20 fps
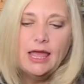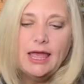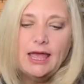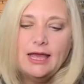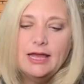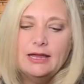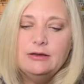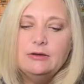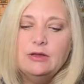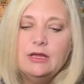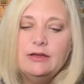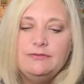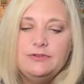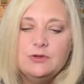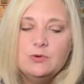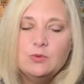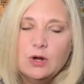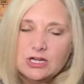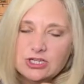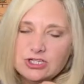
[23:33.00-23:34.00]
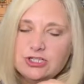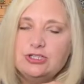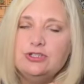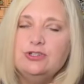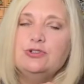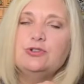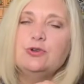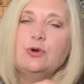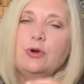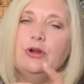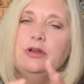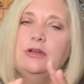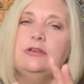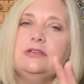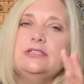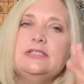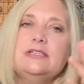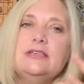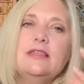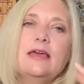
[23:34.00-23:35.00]
And if you watch the tutorial,
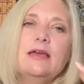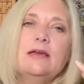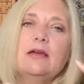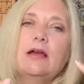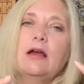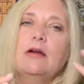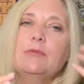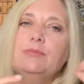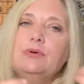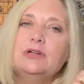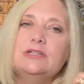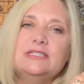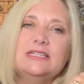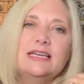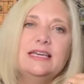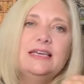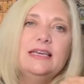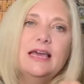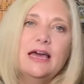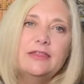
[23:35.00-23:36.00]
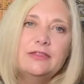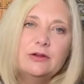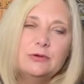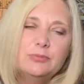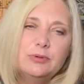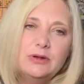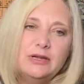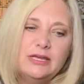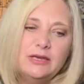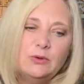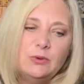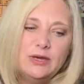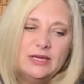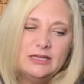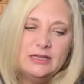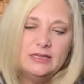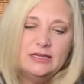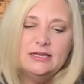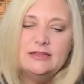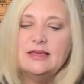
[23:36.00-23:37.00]
you see they are put together pretty
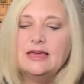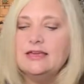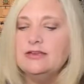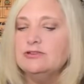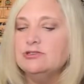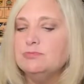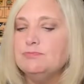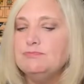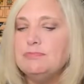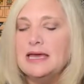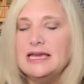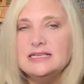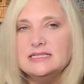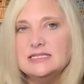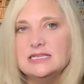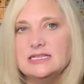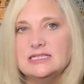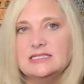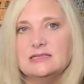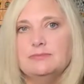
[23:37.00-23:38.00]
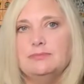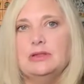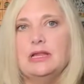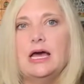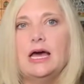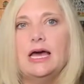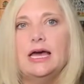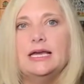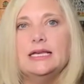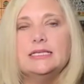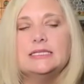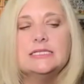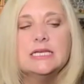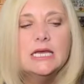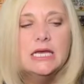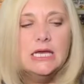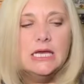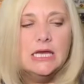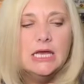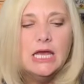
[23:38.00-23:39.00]
quickly. They use basic supplies.
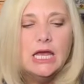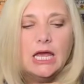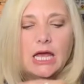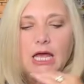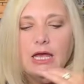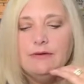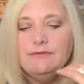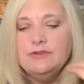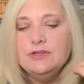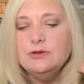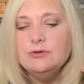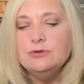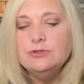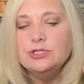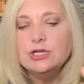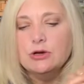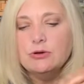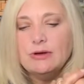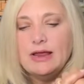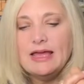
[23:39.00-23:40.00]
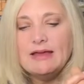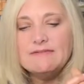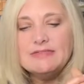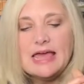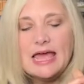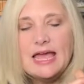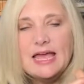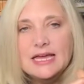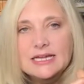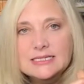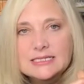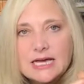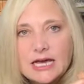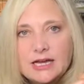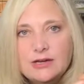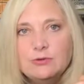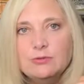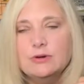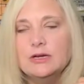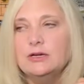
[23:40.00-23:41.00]
If you don't have the
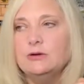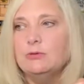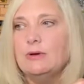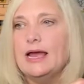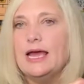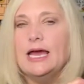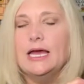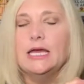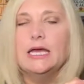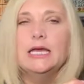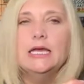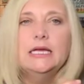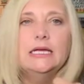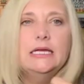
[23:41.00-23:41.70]
hand-dyed rickrack,